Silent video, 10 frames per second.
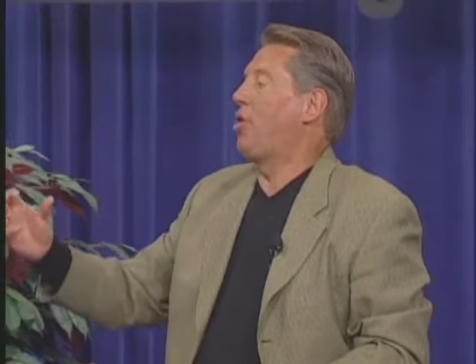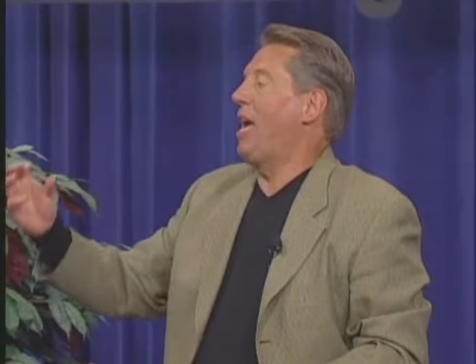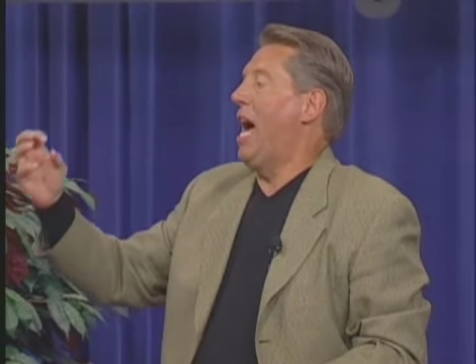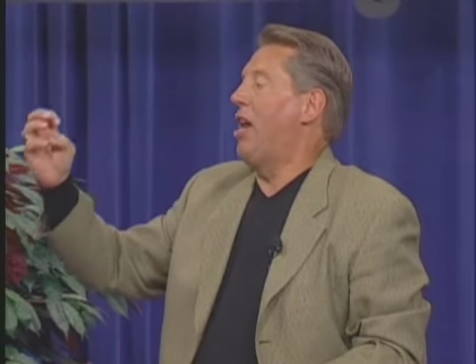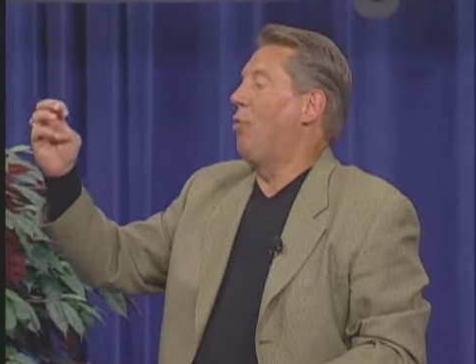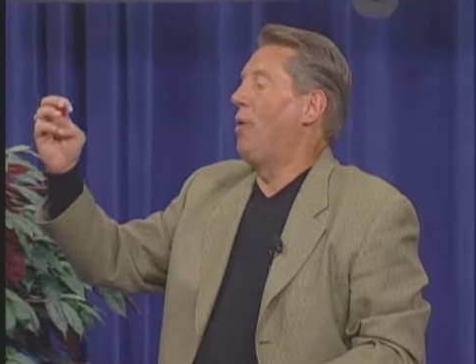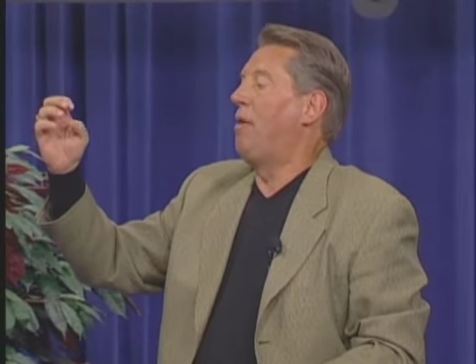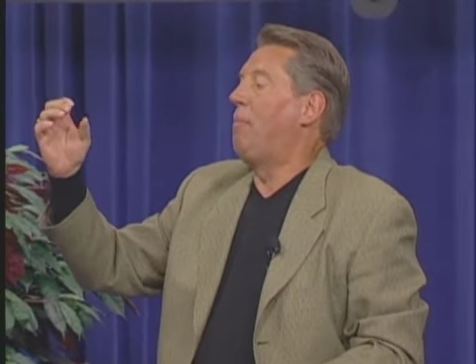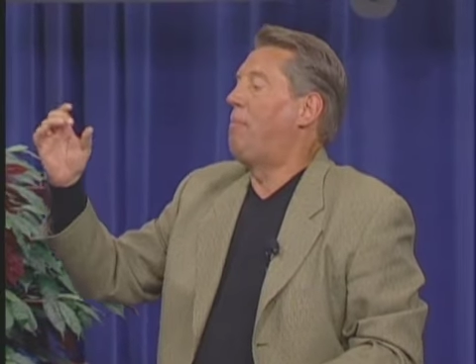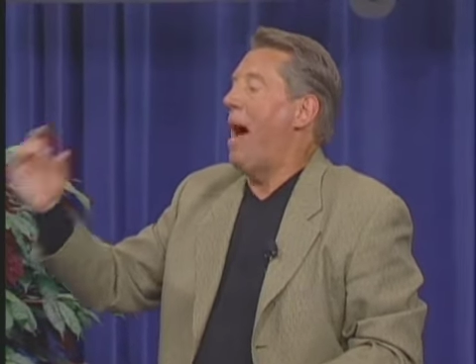are down or where
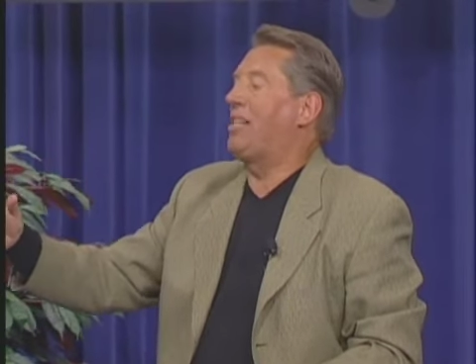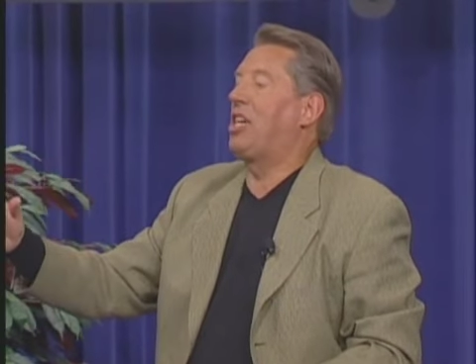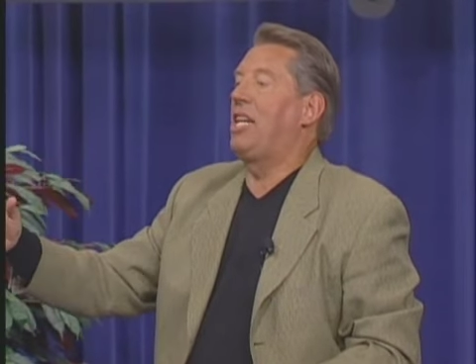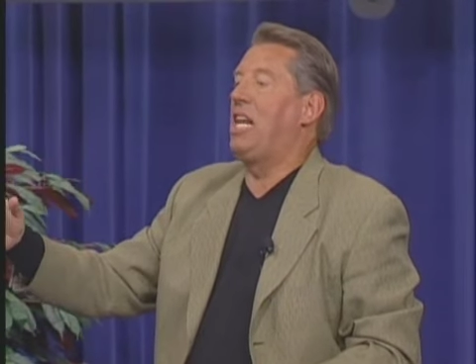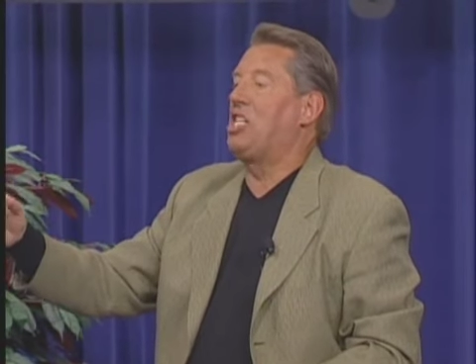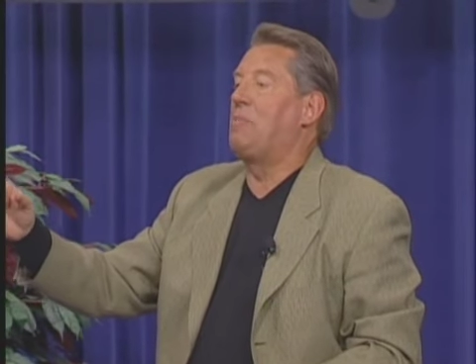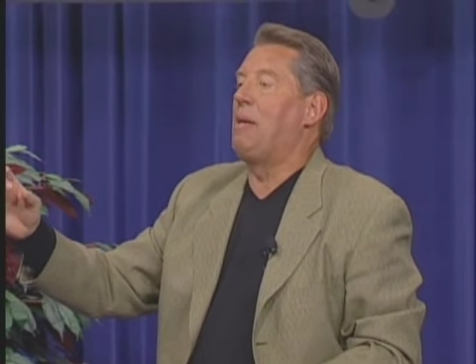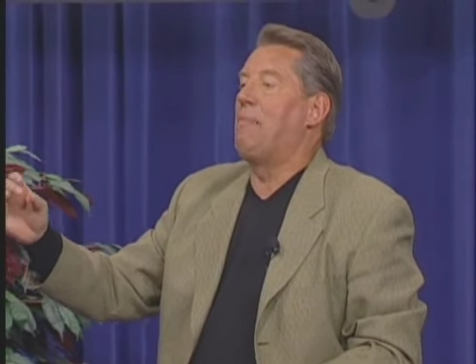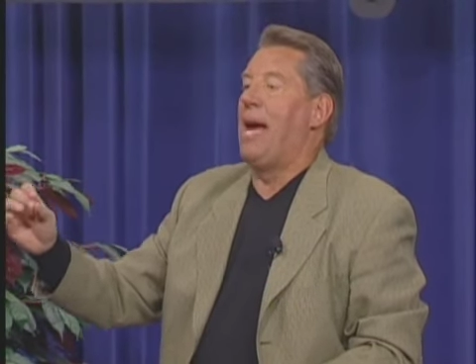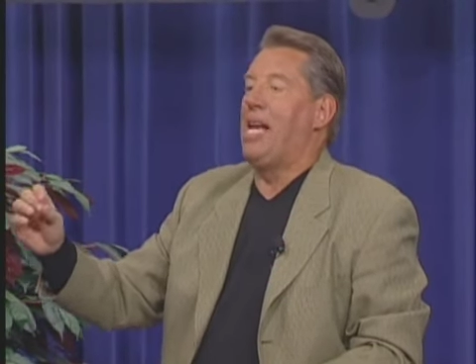the basket needs to
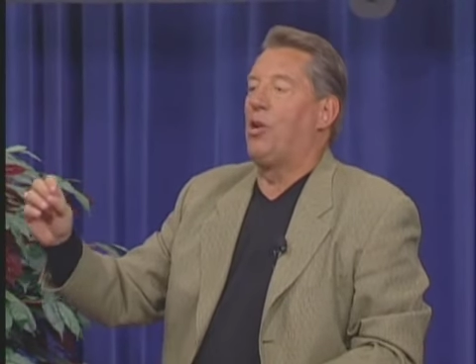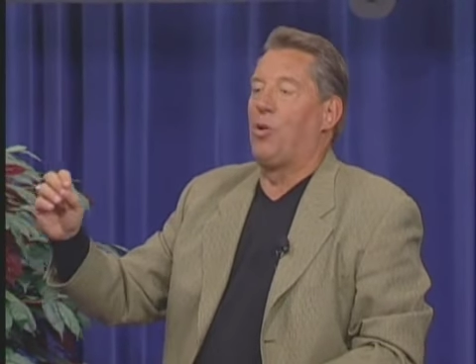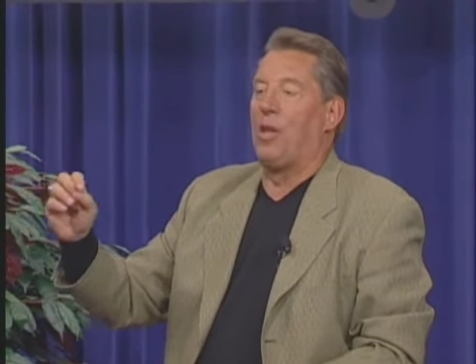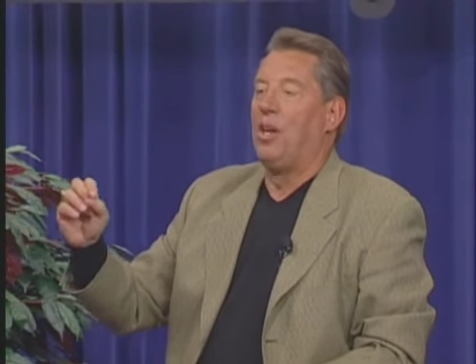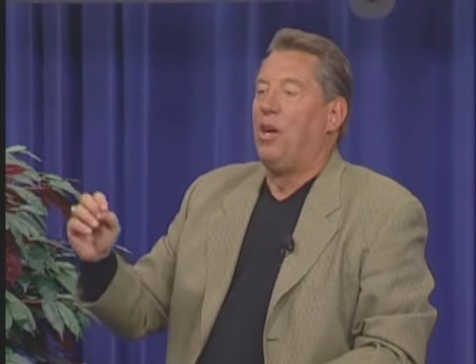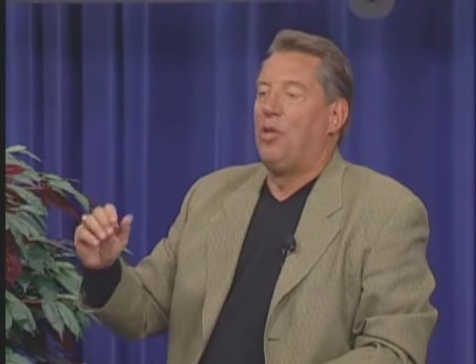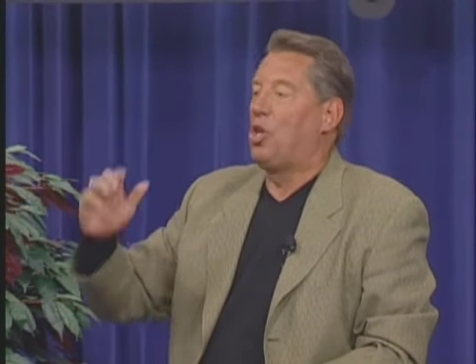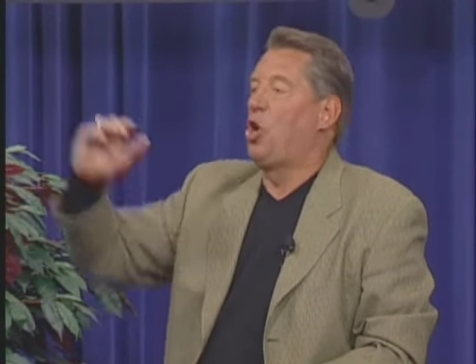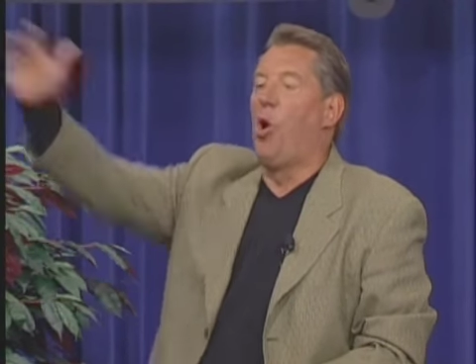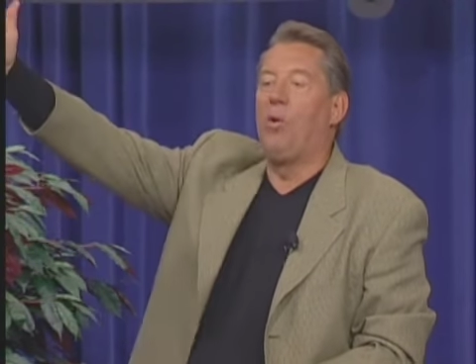be made or the
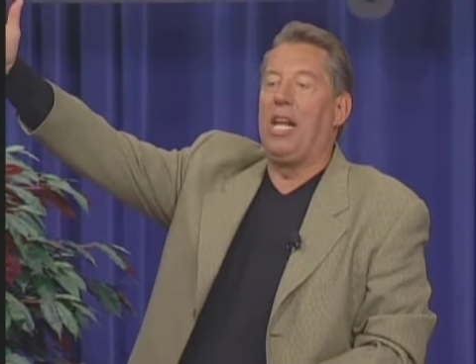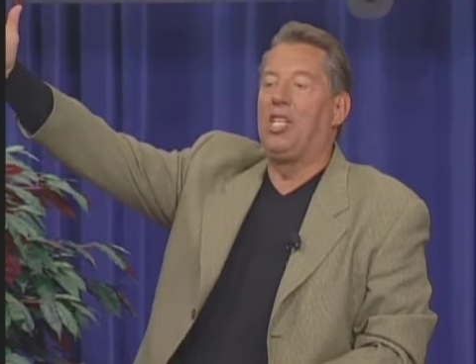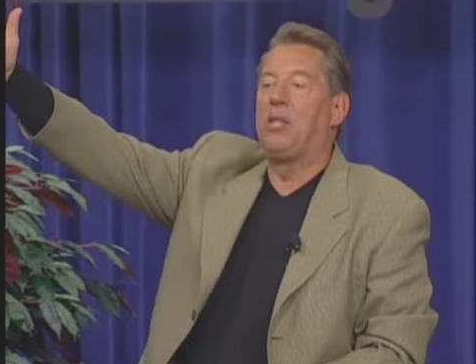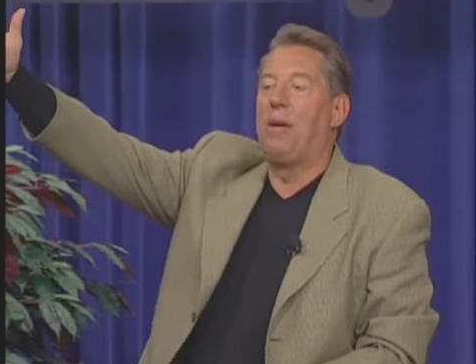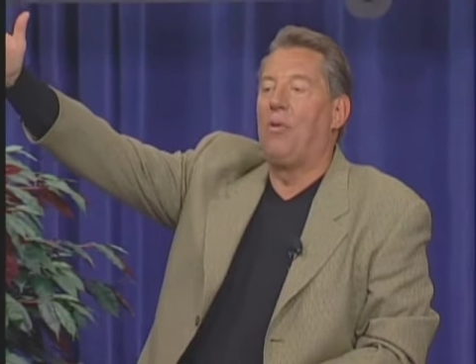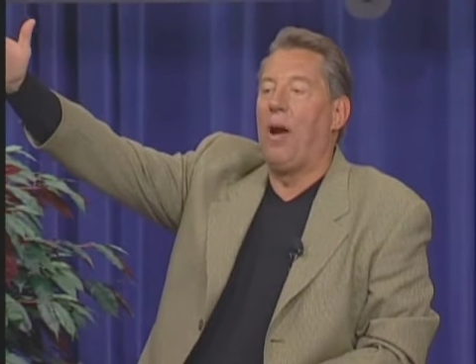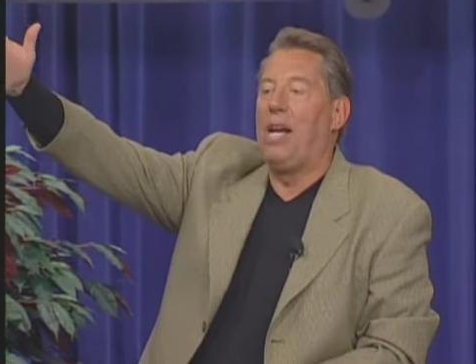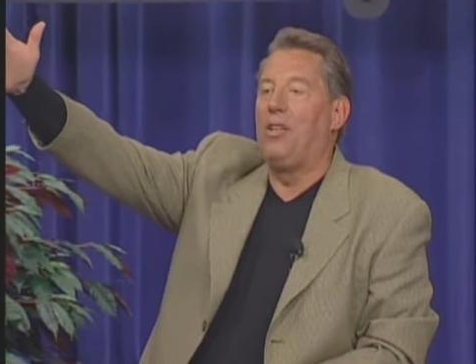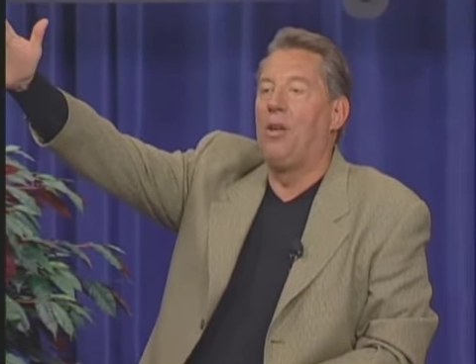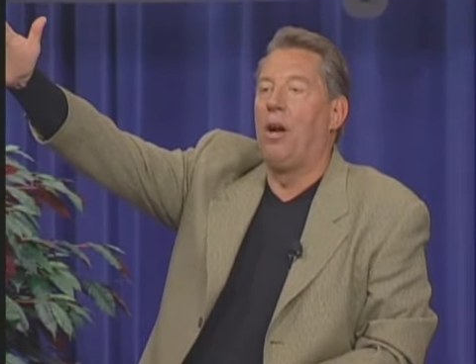goal needs to be
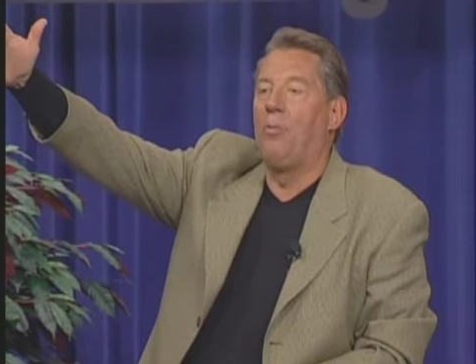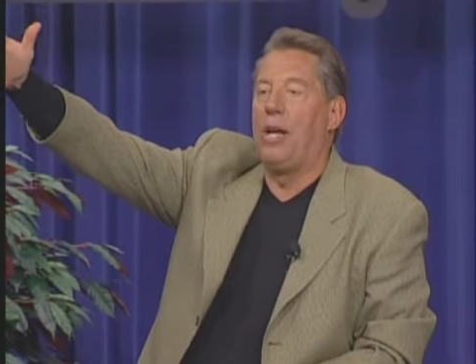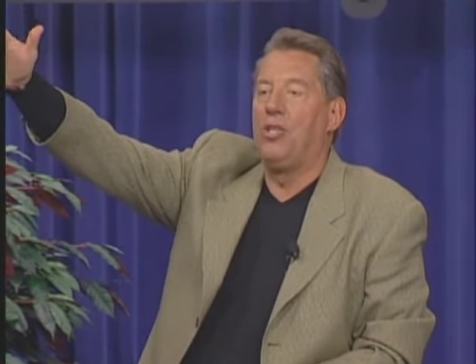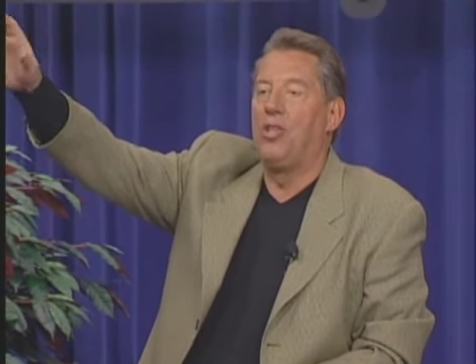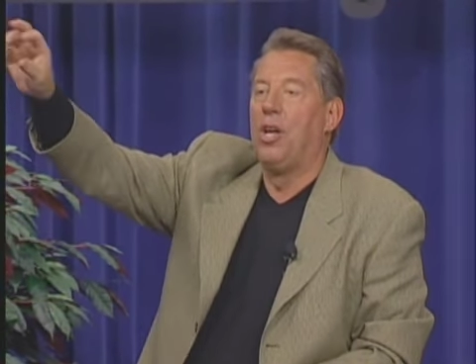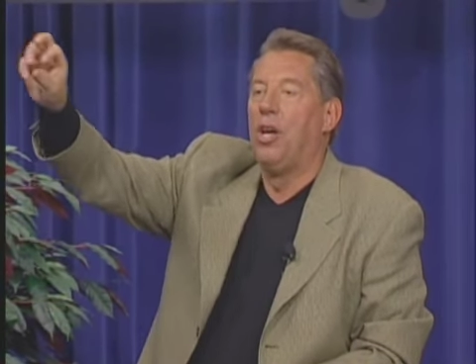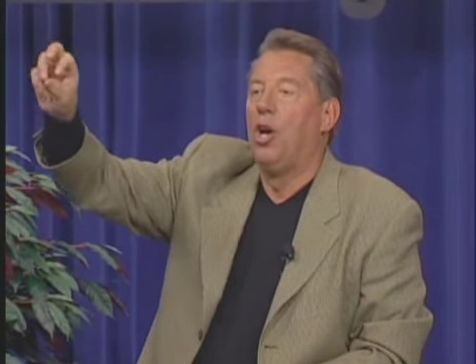reached,